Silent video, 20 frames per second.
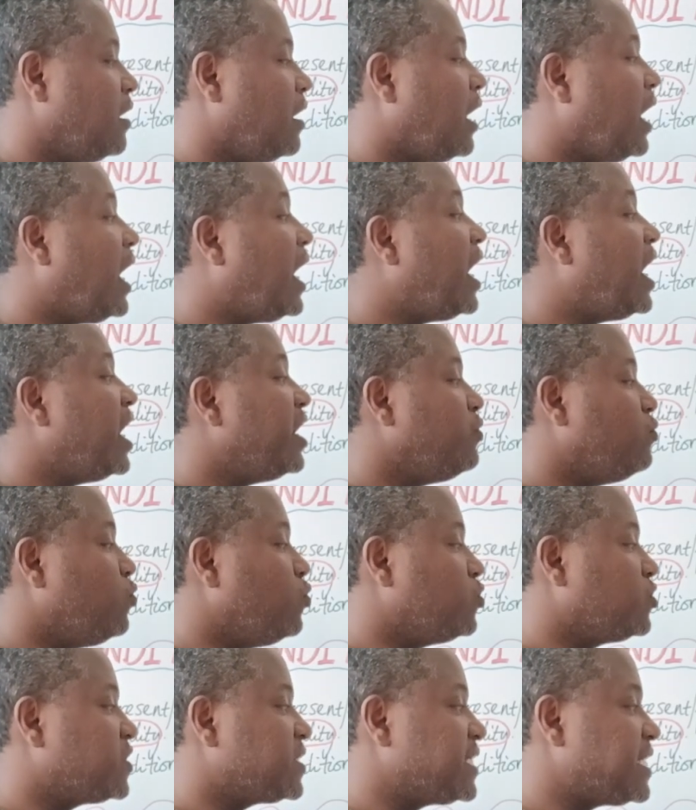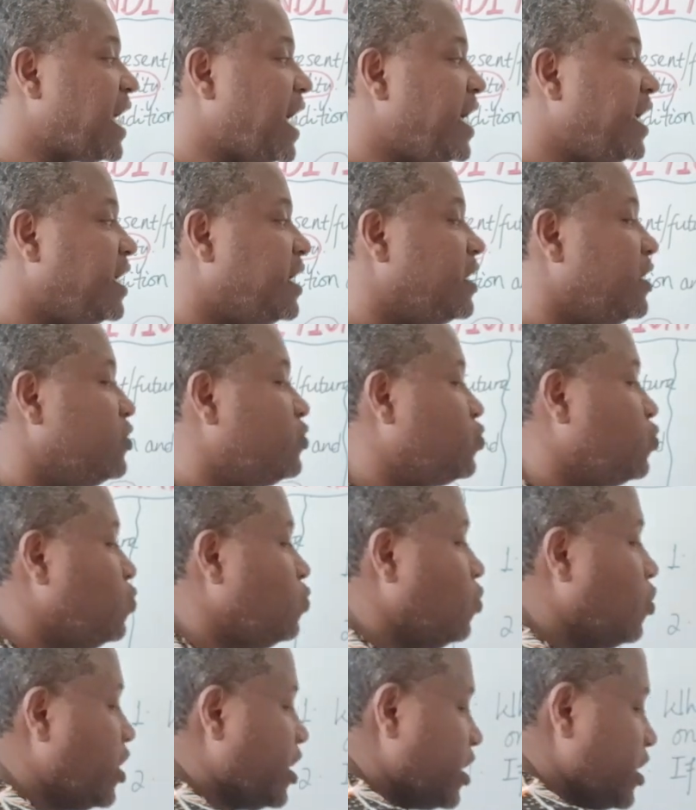I would cycle to
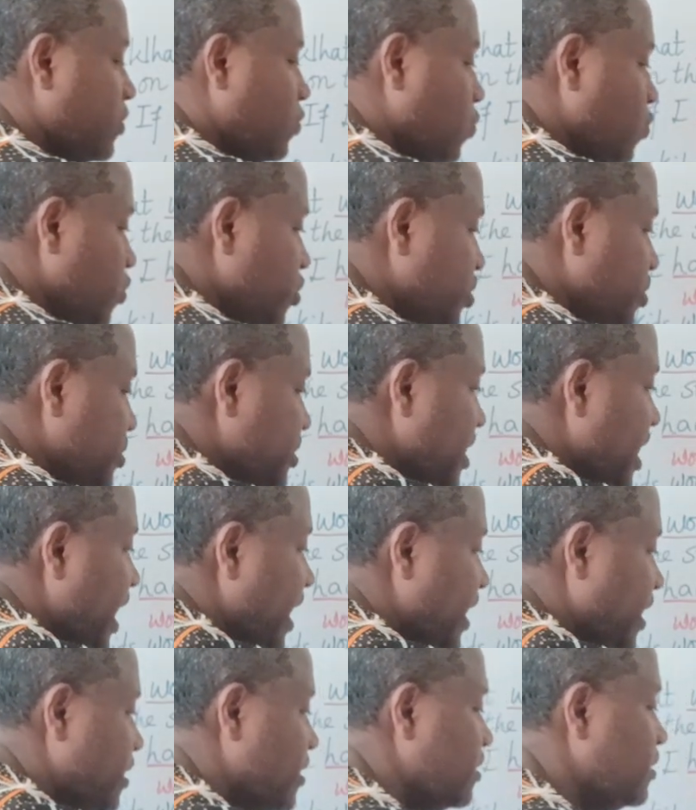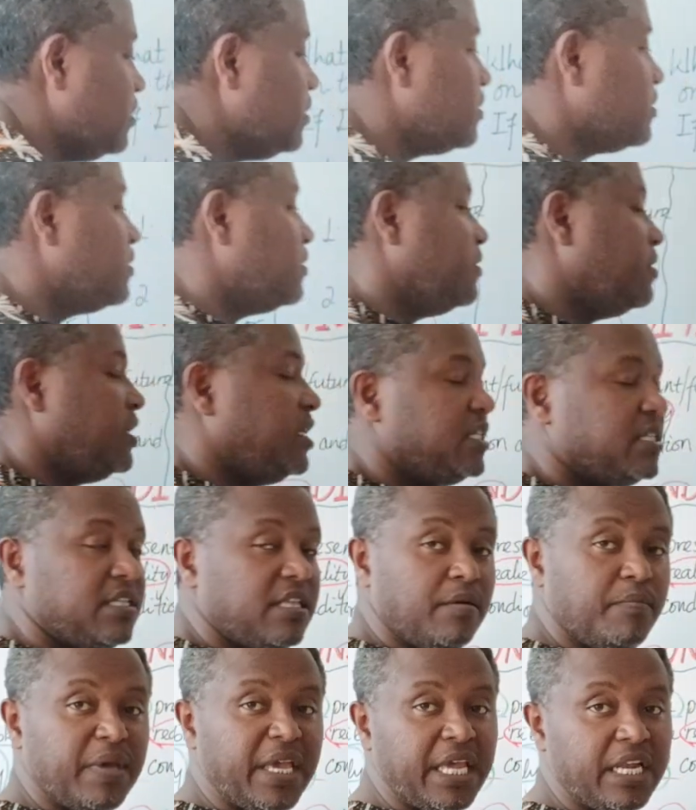work. Would cycle is
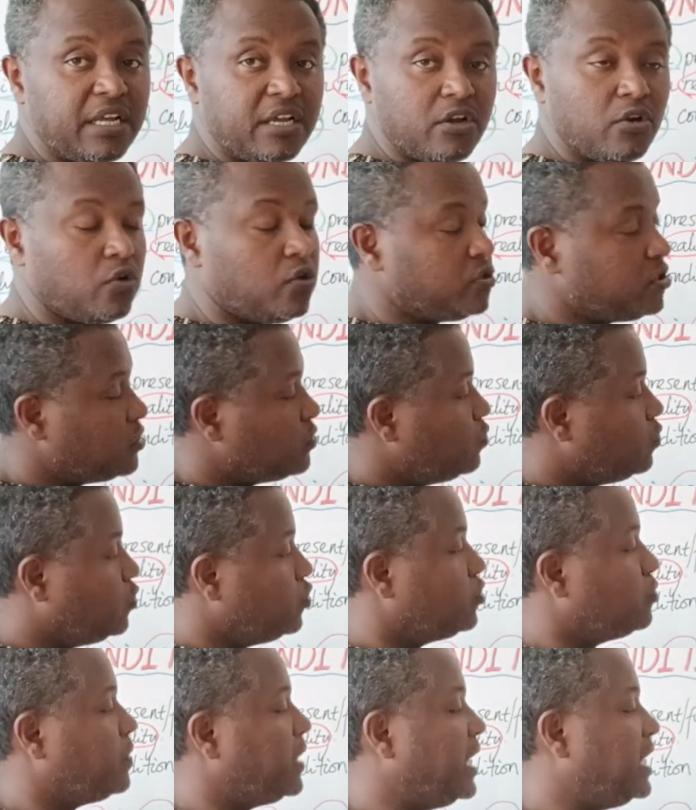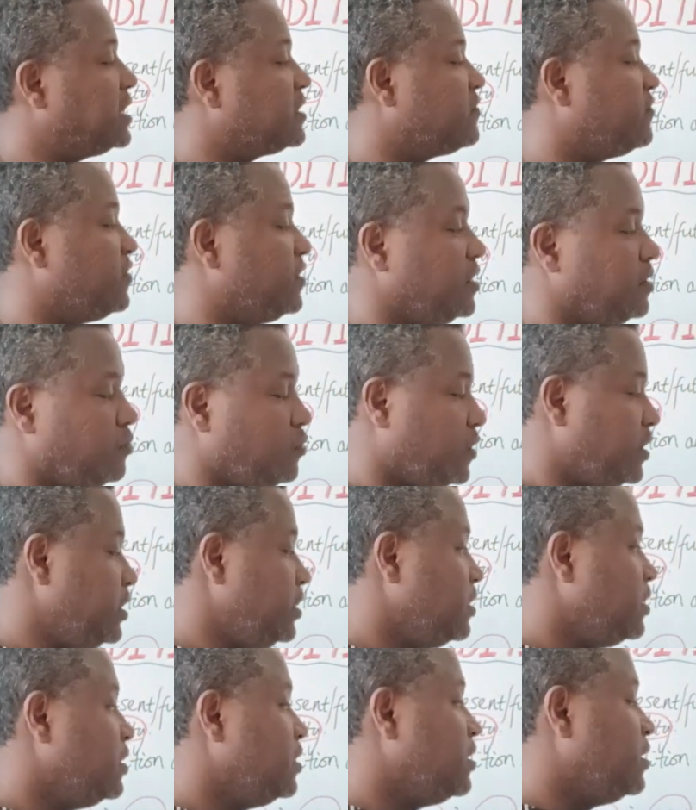the main clause, would plus verb
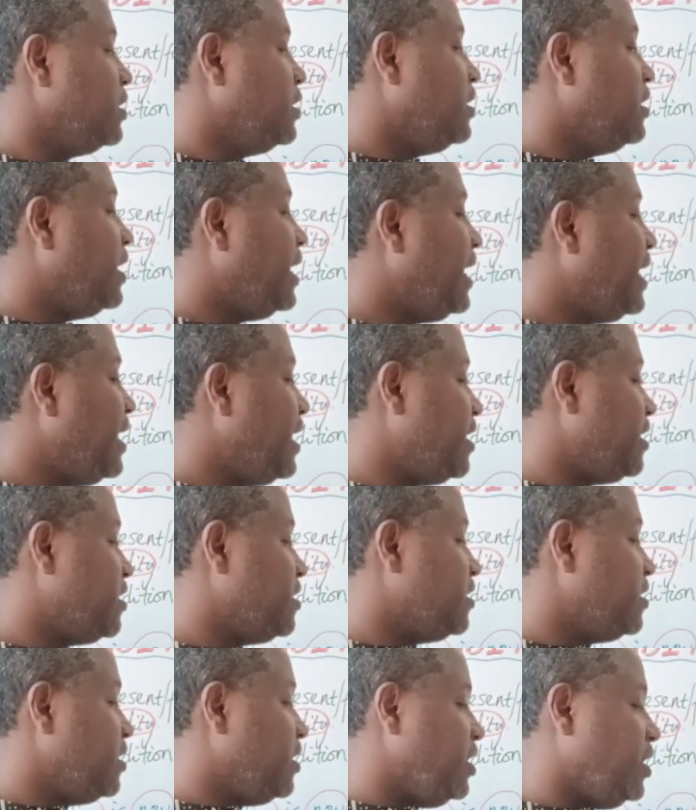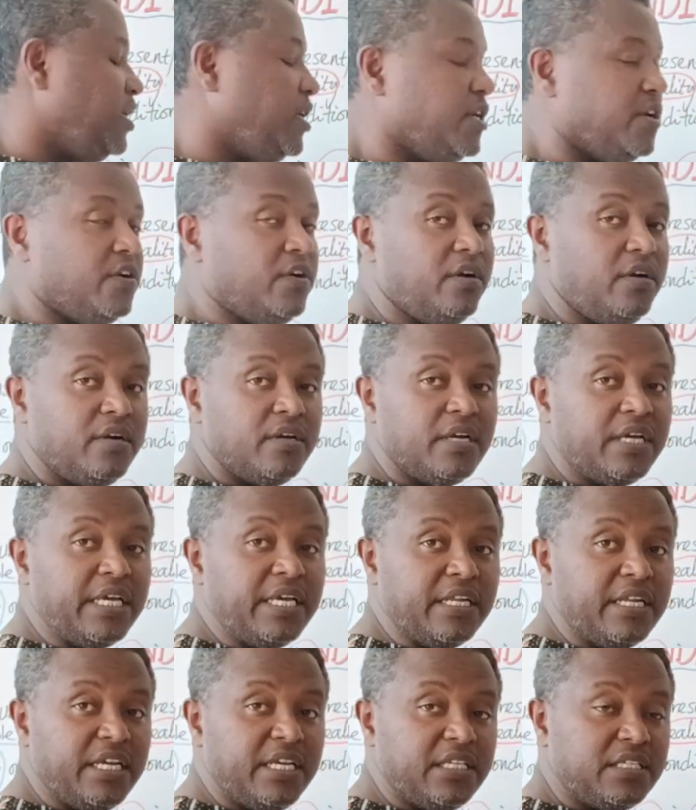1. And here
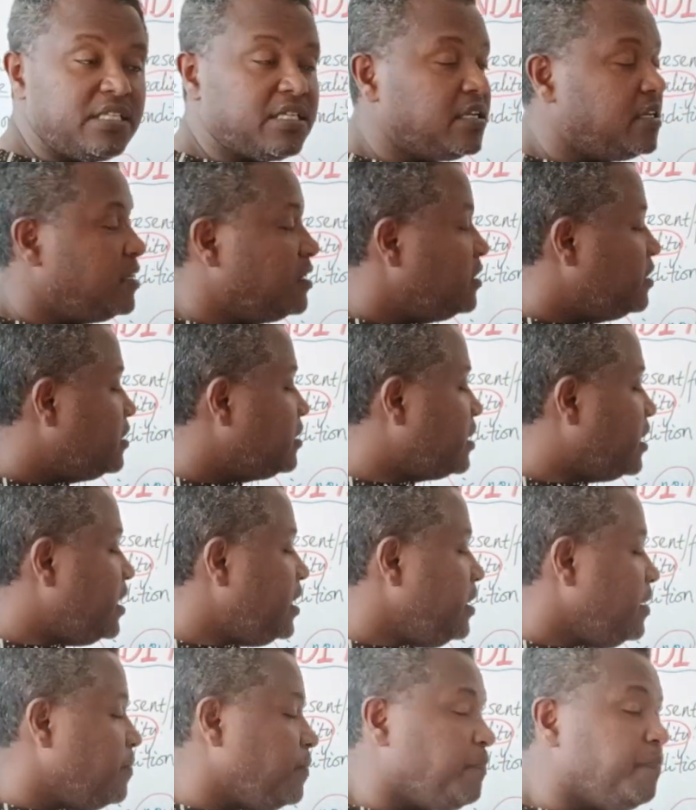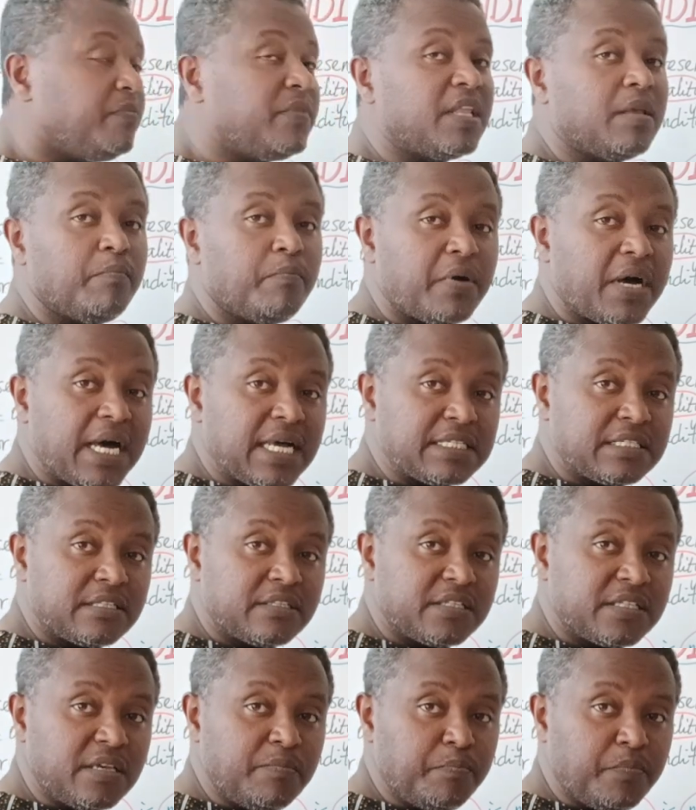it is the past
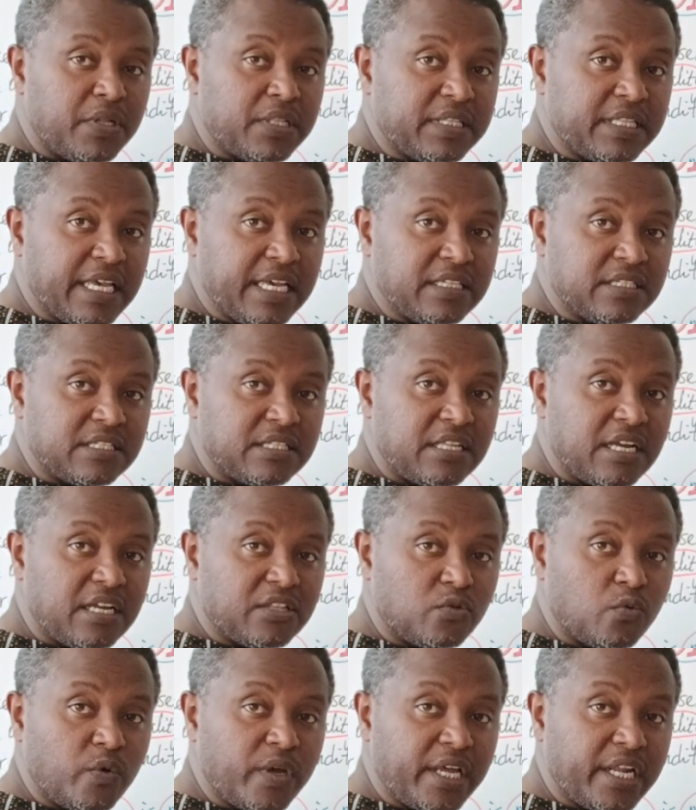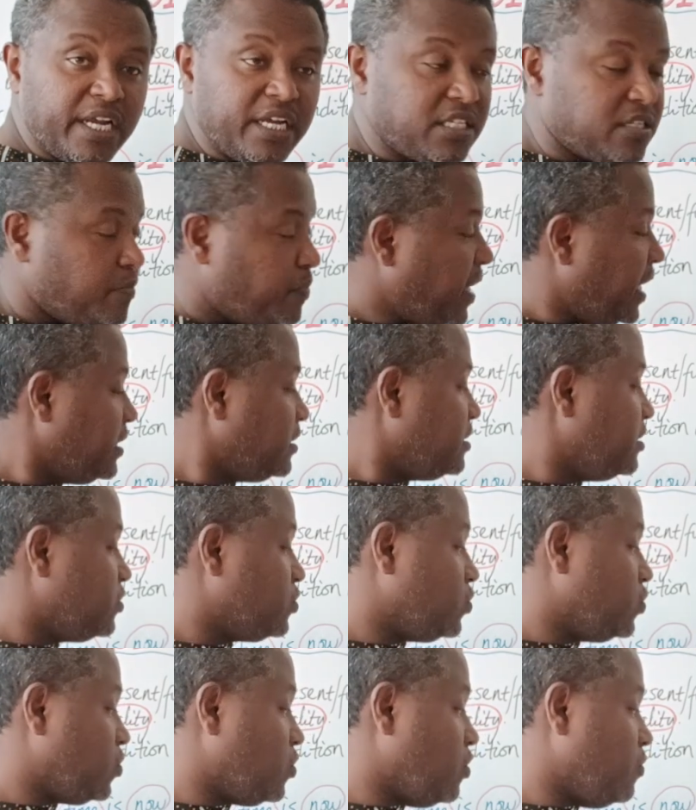simple tense that we are expected
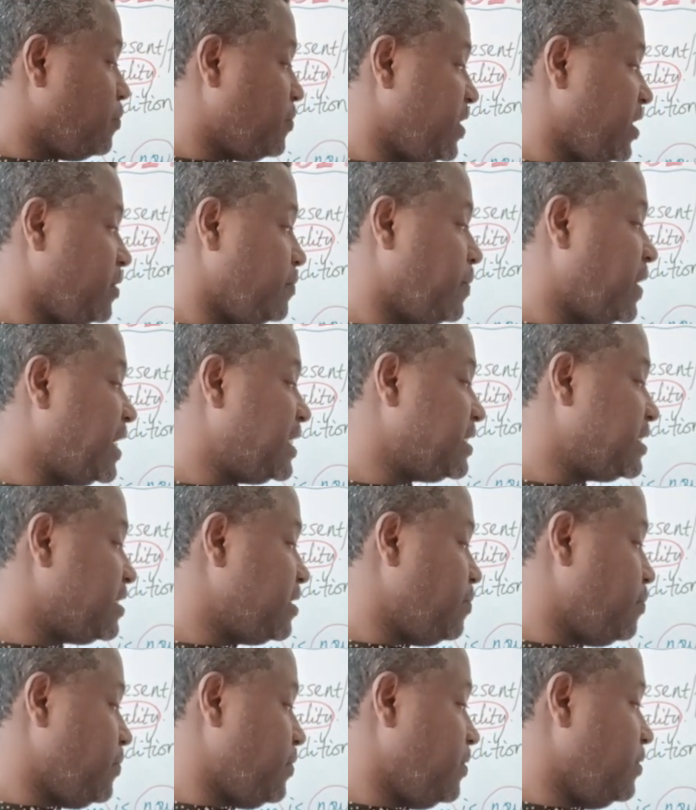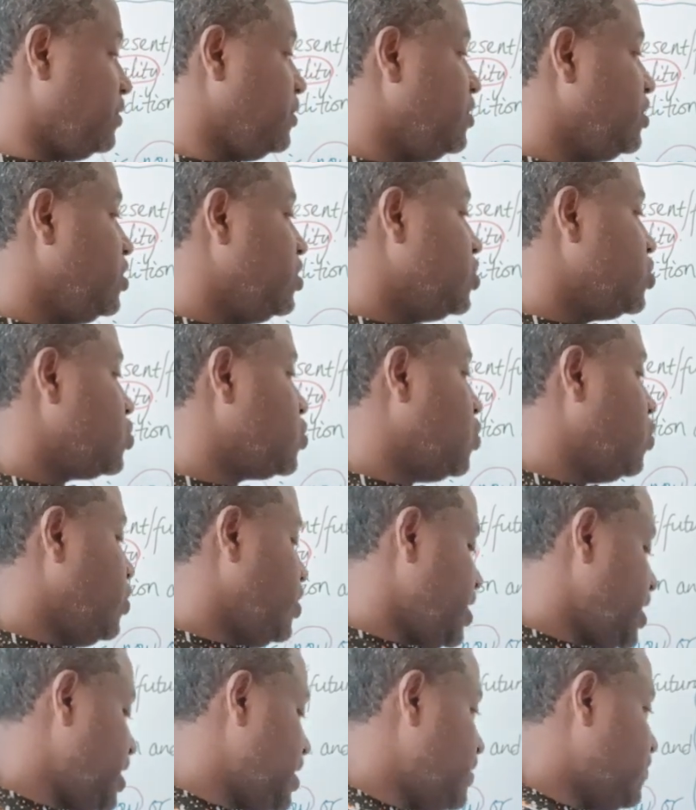to complete, past simple. So
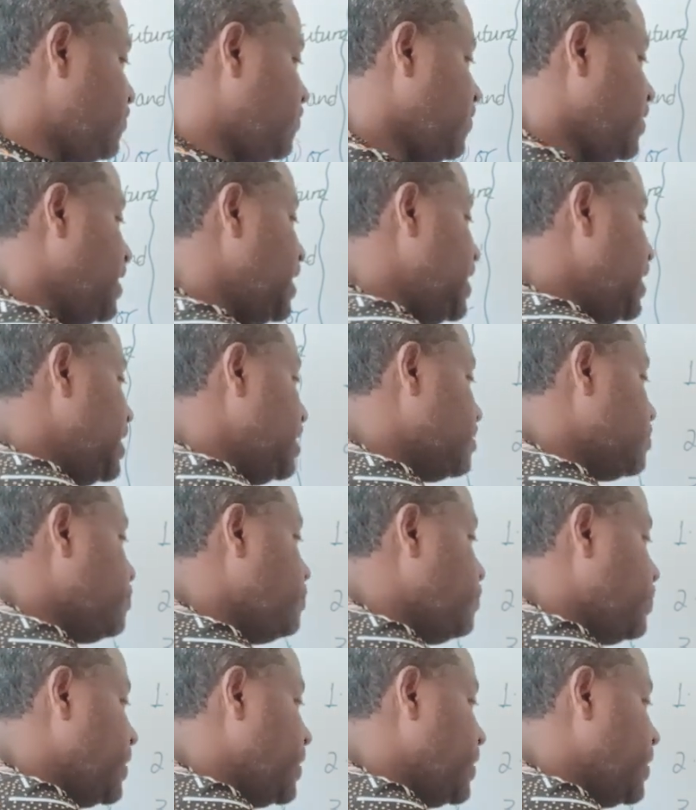if it